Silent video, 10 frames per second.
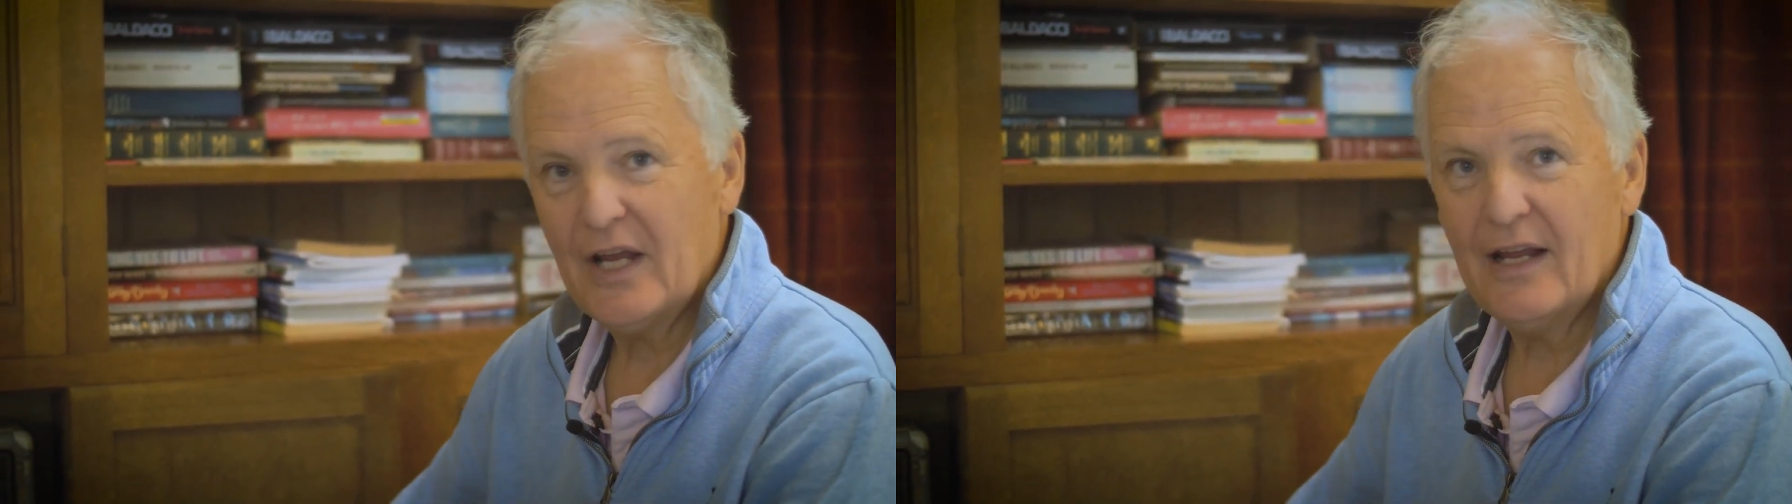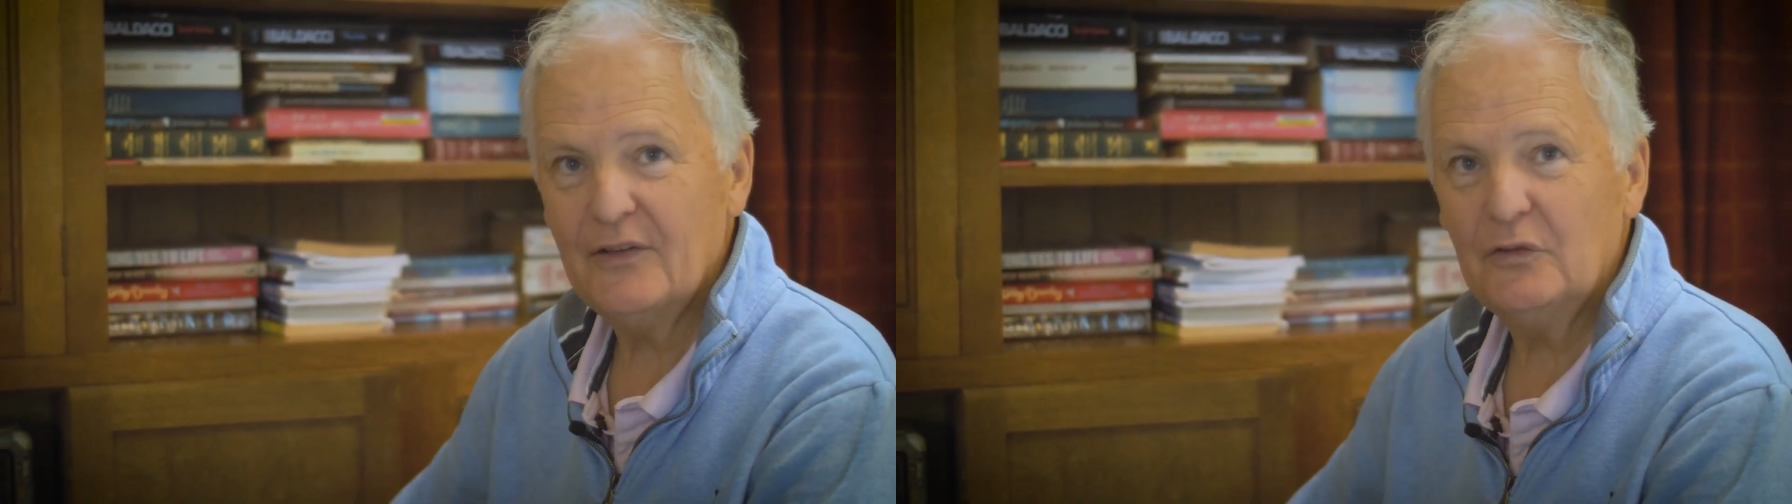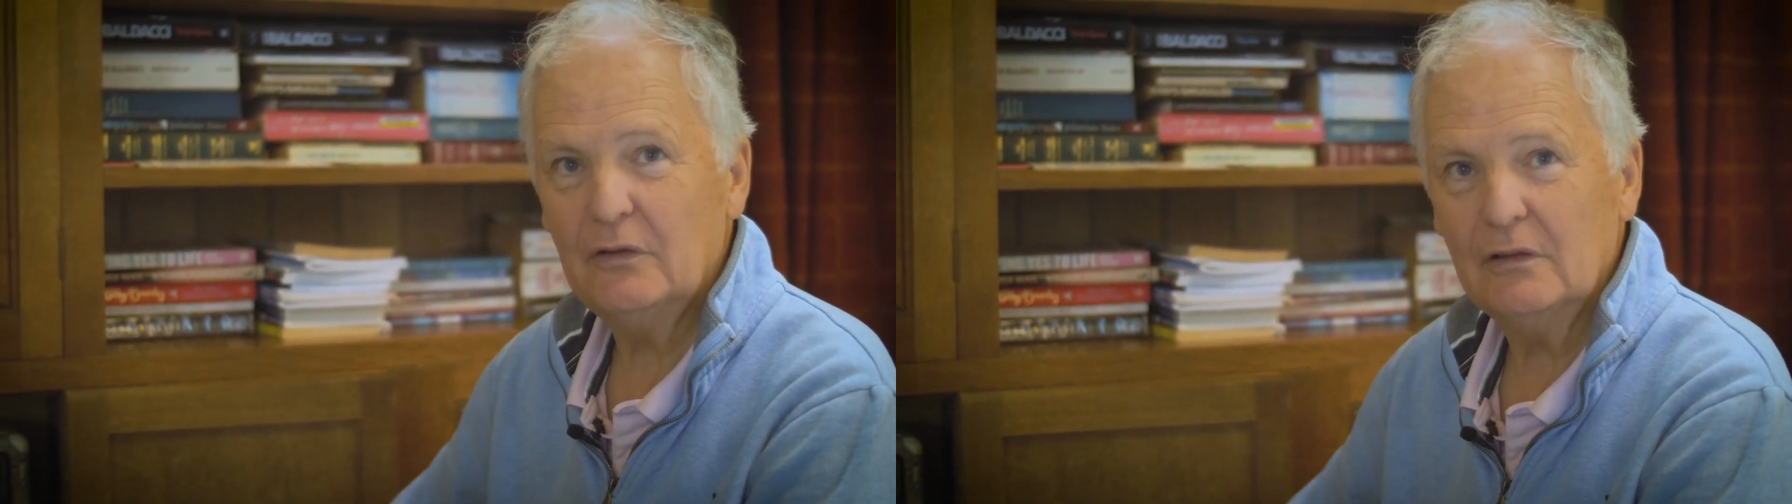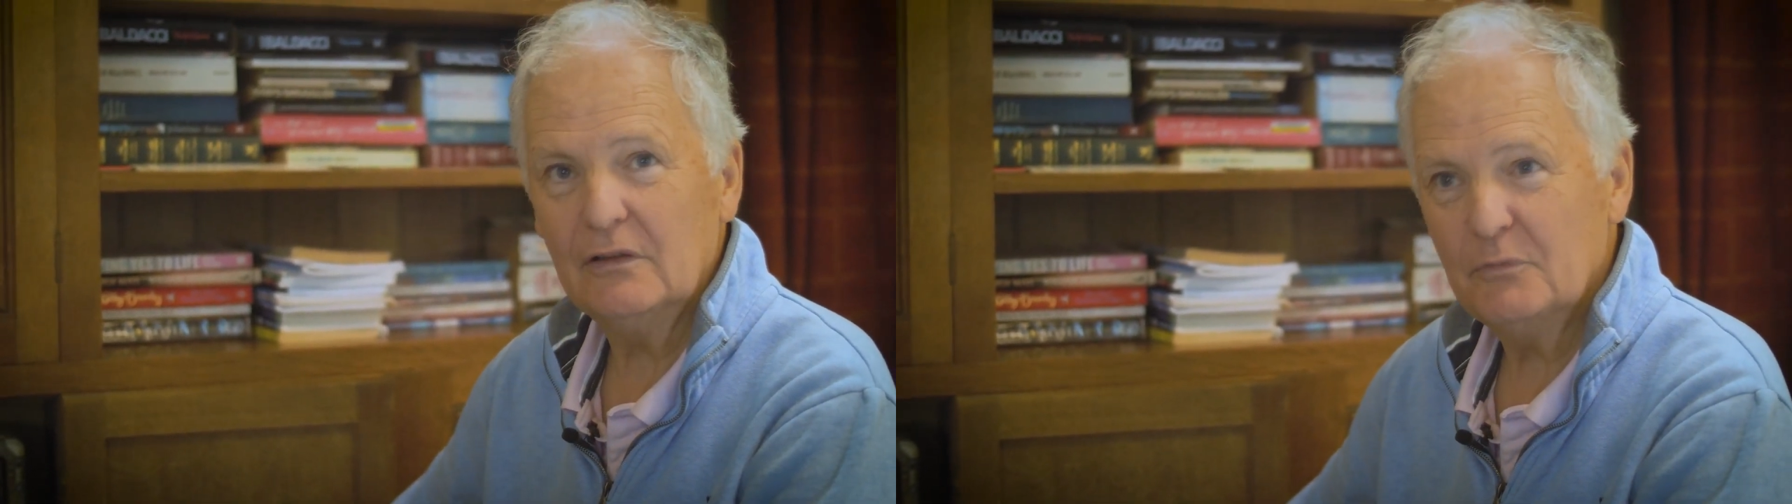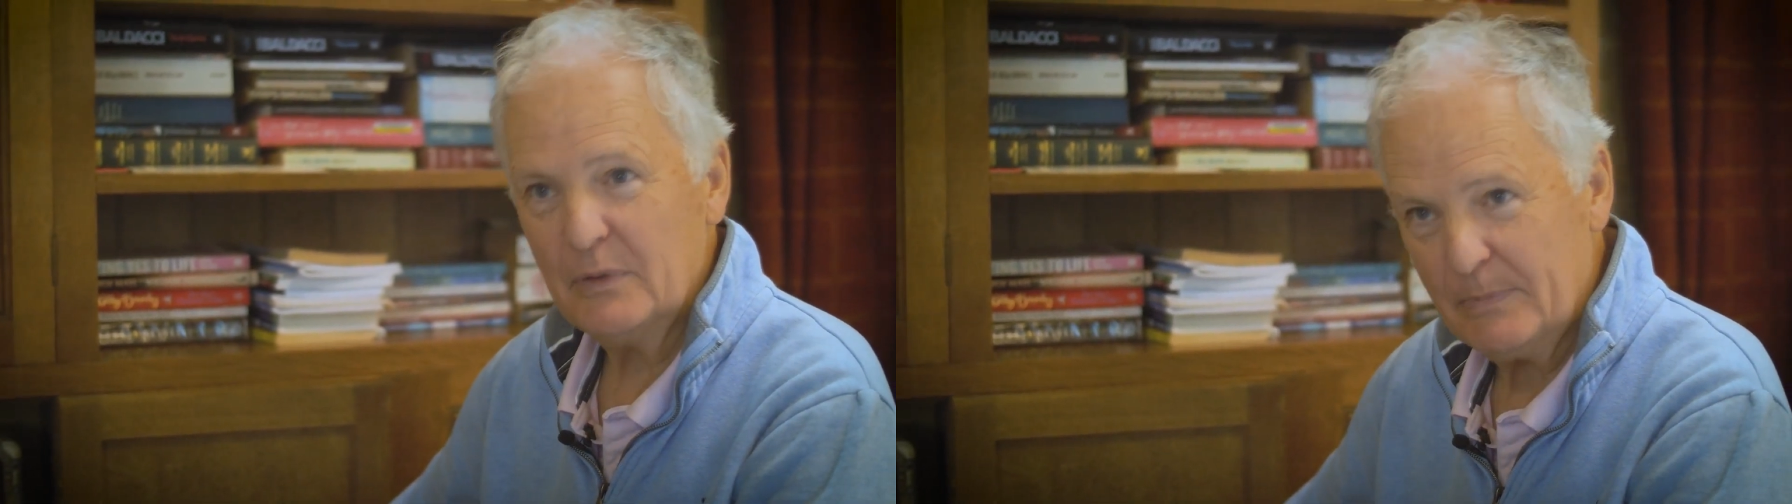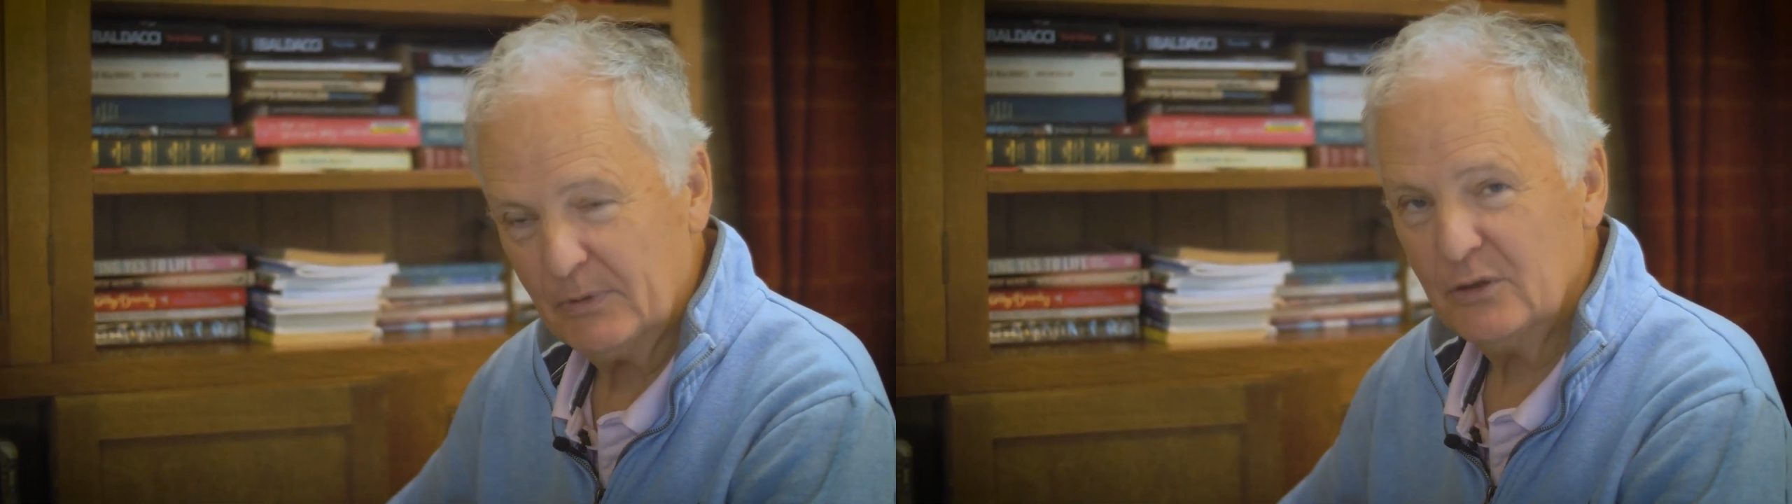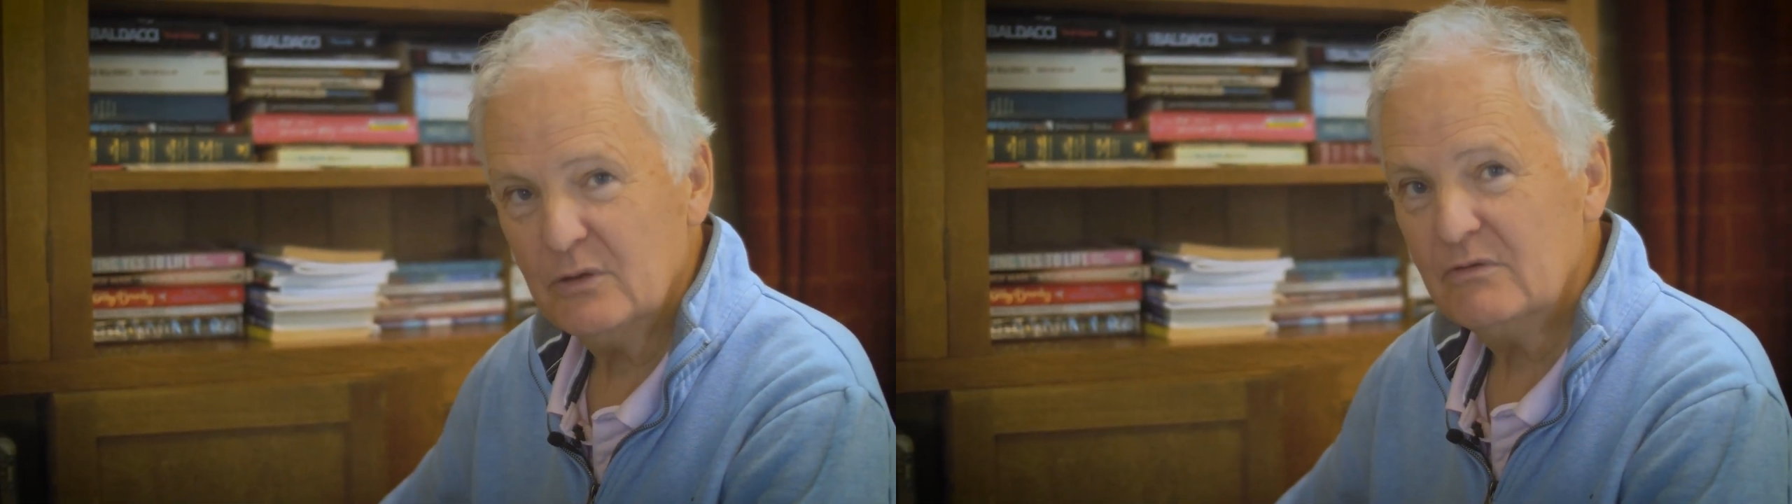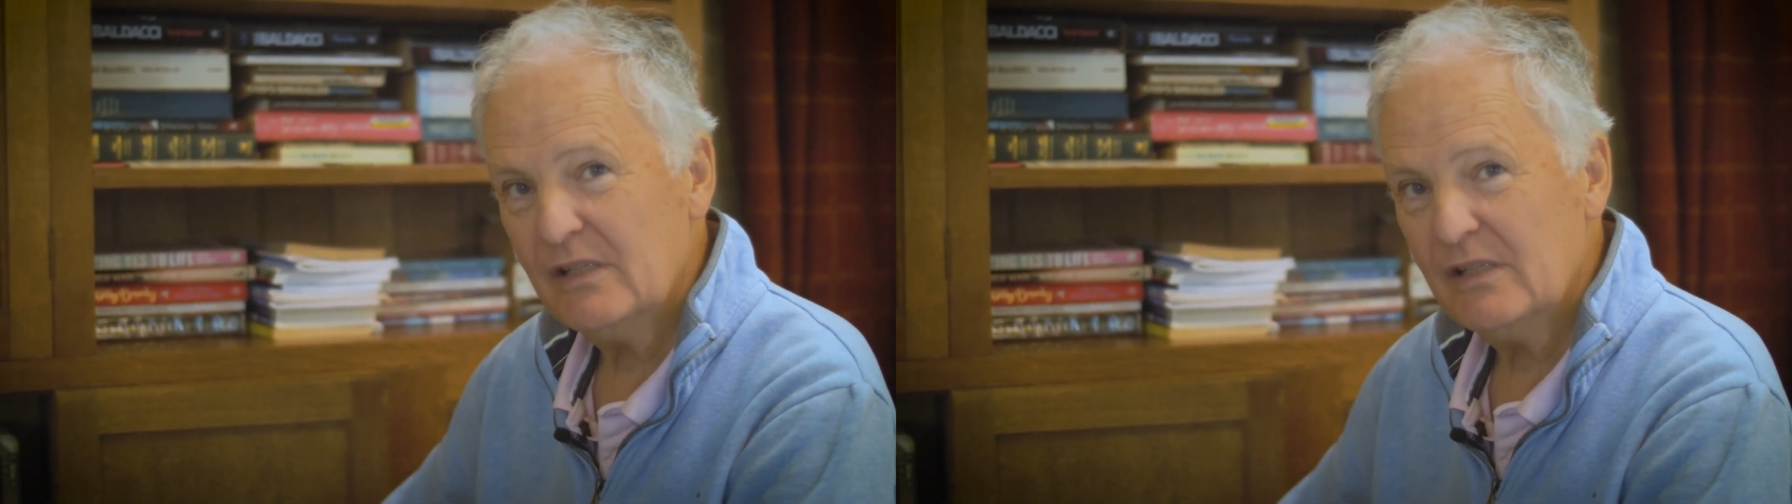and the people who